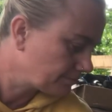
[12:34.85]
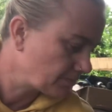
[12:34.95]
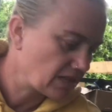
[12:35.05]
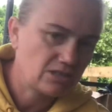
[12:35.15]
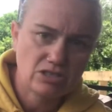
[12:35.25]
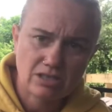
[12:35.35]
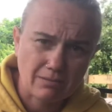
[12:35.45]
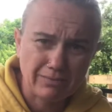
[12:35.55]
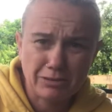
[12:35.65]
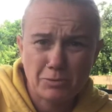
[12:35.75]
they're just
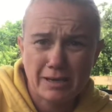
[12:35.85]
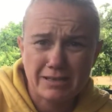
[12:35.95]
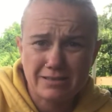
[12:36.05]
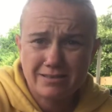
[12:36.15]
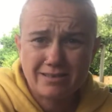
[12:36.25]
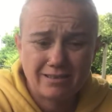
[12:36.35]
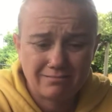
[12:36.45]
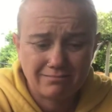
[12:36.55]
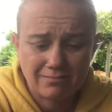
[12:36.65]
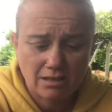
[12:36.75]
some little ways that
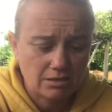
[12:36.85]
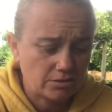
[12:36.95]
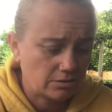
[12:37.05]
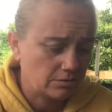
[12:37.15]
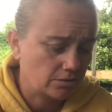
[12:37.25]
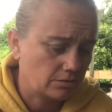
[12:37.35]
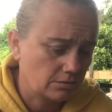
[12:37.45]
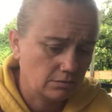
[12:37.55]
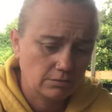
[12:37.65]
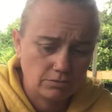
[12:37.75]
I do to
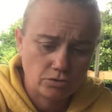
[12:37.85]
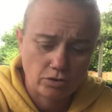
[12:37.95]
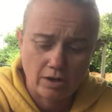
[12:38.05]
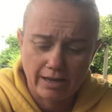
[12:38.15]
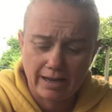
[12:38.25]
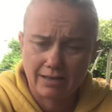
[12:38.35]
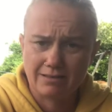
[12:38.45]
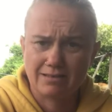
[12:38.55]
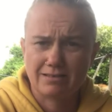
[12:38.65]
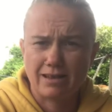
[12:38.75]
try
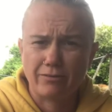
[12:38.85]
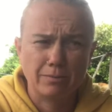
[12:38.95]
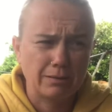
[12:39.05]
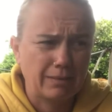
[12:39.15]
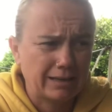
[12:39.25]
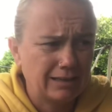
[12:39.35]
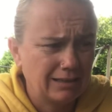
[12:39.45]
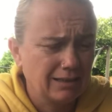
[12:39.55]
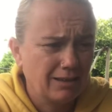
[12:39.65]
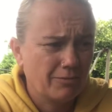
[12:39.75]
and save a bit of money
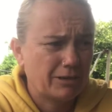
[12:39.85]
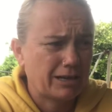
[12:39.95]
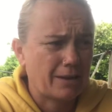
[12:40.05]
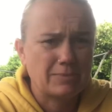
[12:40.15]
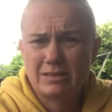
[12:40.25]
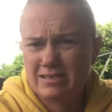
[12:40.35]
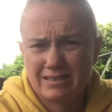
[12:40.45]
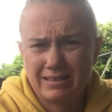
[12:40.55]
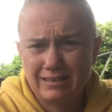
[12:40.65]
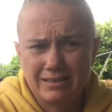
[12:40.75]
when it comes to
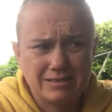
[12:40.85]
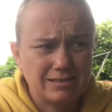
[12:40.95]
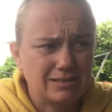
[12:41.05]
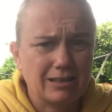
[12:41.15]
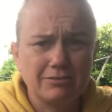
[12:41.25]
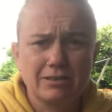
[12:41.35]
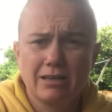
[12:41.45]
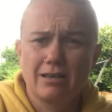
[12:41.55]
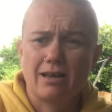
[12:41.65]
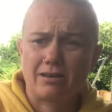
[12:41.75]
seedlings and stuff.
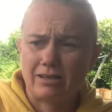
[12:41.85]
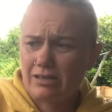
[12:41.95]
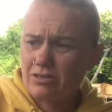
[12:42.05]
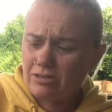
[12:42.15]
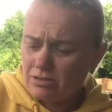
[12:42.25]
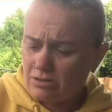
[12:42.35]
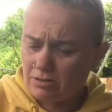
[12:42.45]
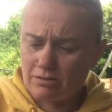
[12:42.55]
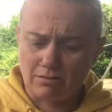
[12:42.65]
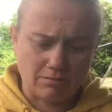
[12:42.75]
And I'll actually show
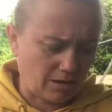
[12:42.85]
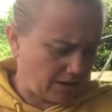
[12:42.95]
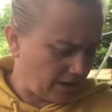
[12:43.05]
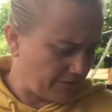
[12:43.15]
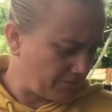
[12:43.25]
you, I have